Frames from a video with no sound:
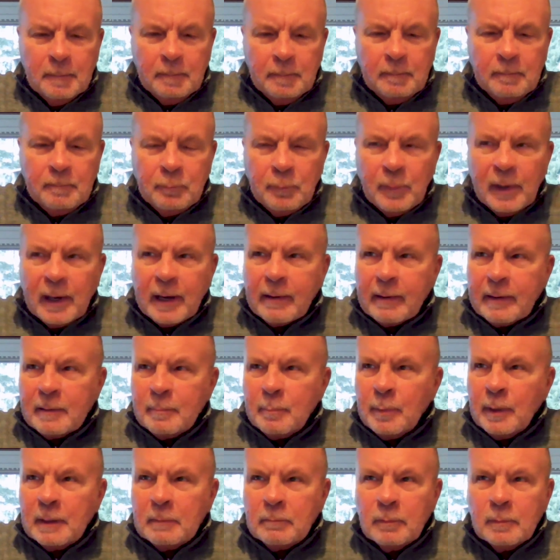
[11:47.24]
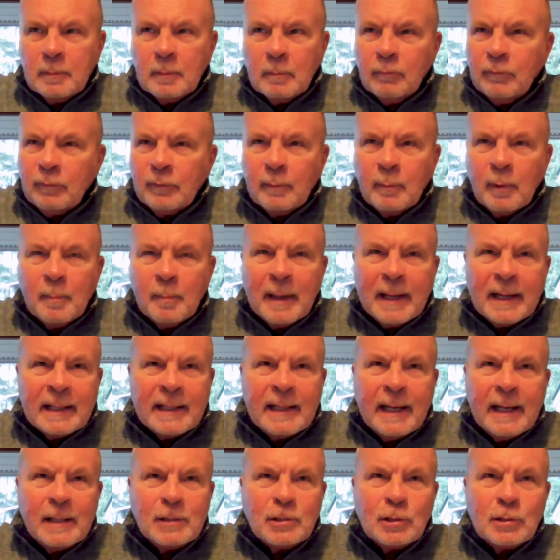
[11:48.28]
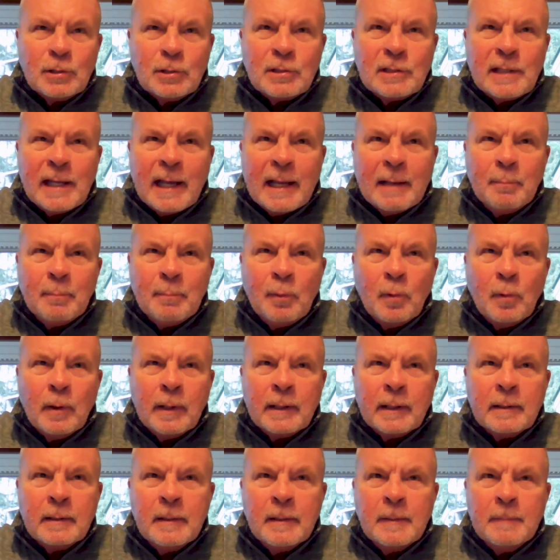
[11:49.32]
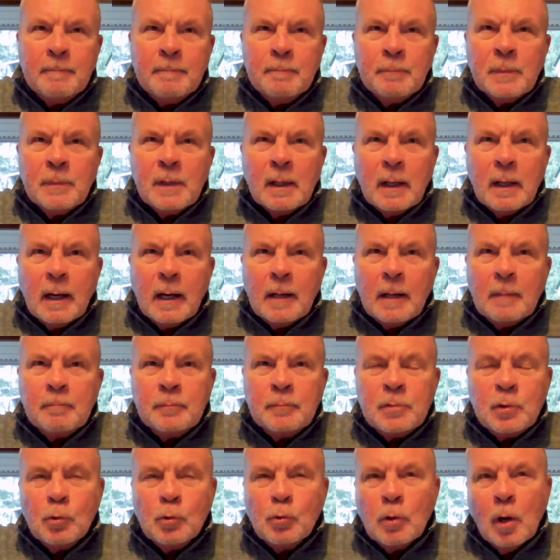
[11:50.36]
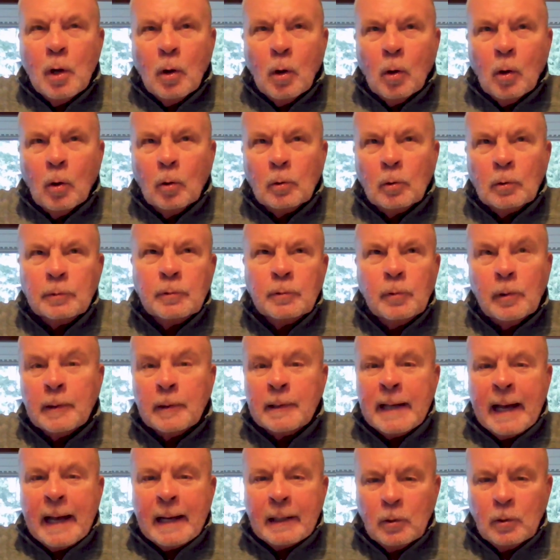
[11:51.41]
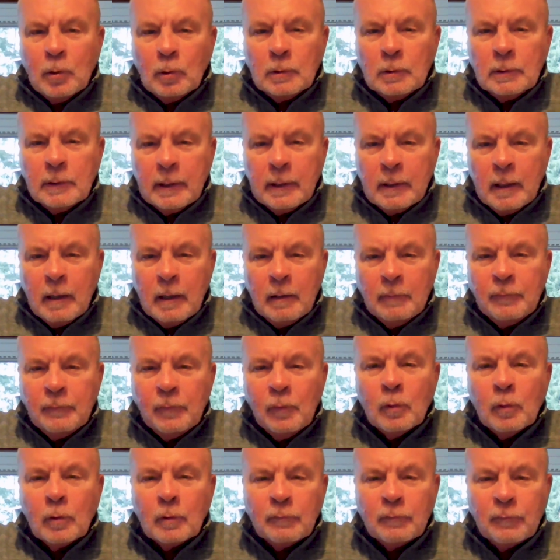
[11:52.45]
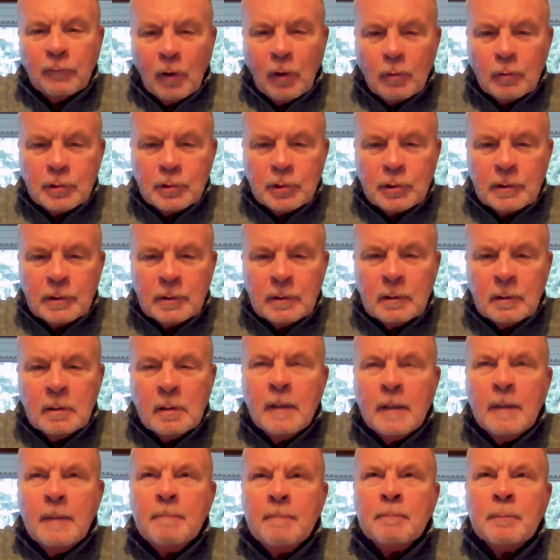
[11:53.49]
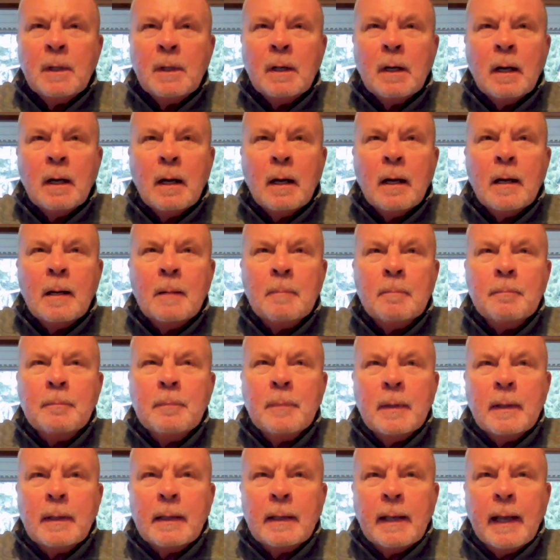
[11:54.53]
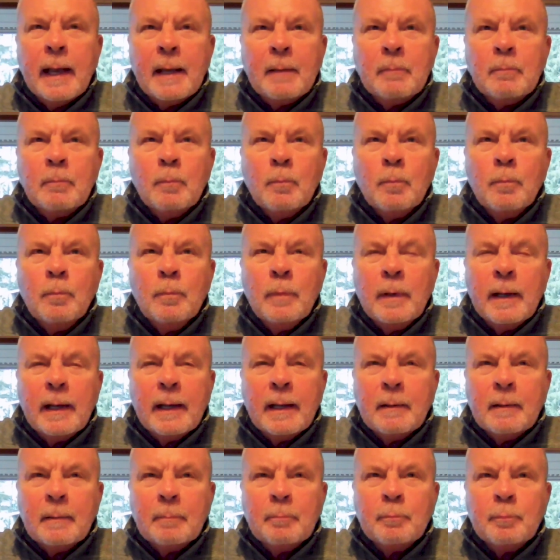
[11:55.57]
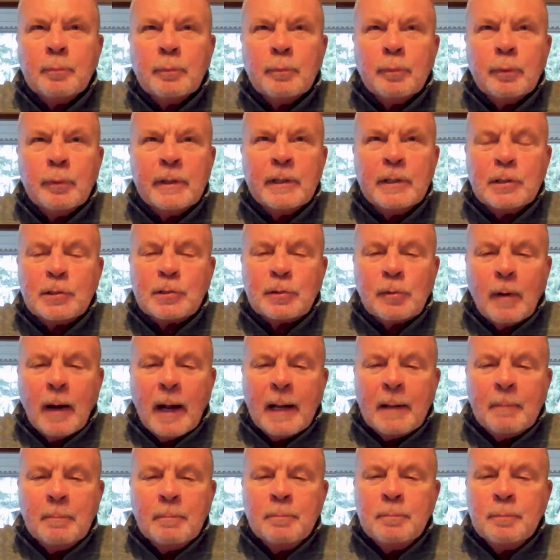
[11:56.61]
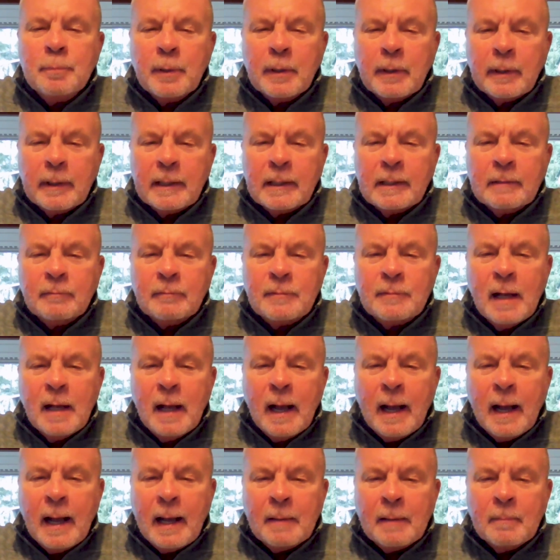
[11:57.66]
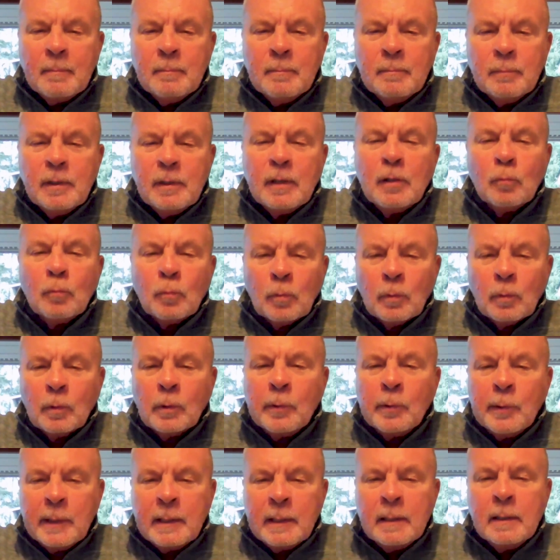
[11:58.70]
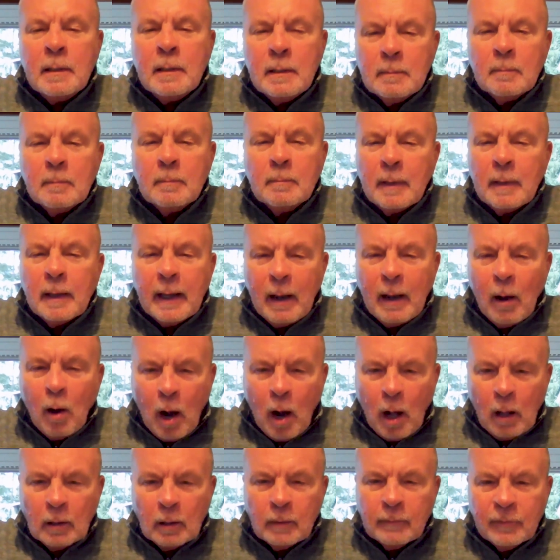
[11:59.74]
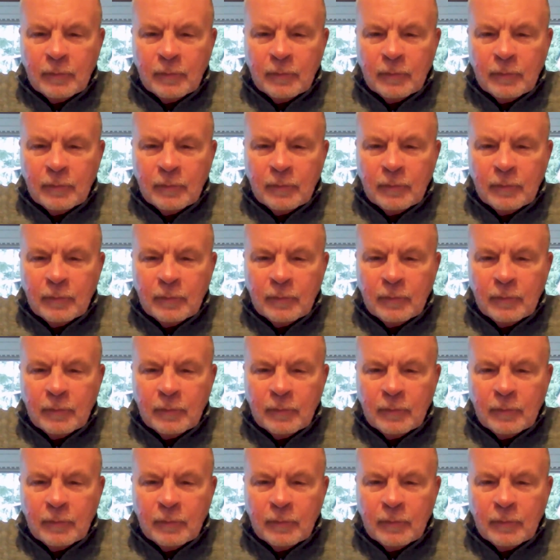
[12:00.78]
Mary, but from a medication standpoint, um, too cold or not cold enough or frozen uh, at at a pre-described period of time can ruin all of